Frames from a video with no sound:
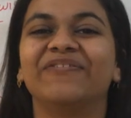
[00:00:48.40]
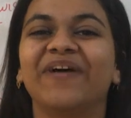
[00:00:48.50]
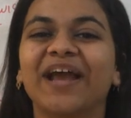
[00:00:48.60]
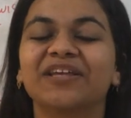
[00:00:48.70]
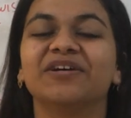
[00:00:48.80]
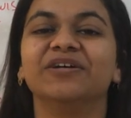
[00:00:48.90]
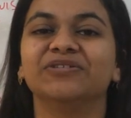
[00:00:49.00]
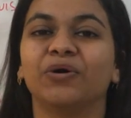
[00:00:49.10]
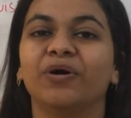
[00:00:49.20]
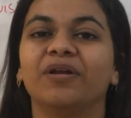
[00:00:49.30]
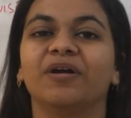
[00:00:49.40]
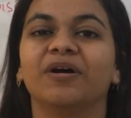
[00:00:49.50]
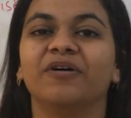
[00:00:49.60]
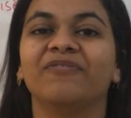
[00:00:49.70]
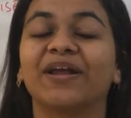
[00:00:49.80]
factors
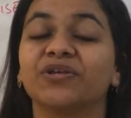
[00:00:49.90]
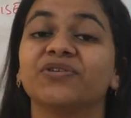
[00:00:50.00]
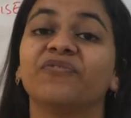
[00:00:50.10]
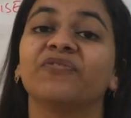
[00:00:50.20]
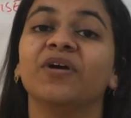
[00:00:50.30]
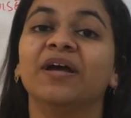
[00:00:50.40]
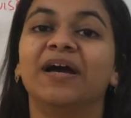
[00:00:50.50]
of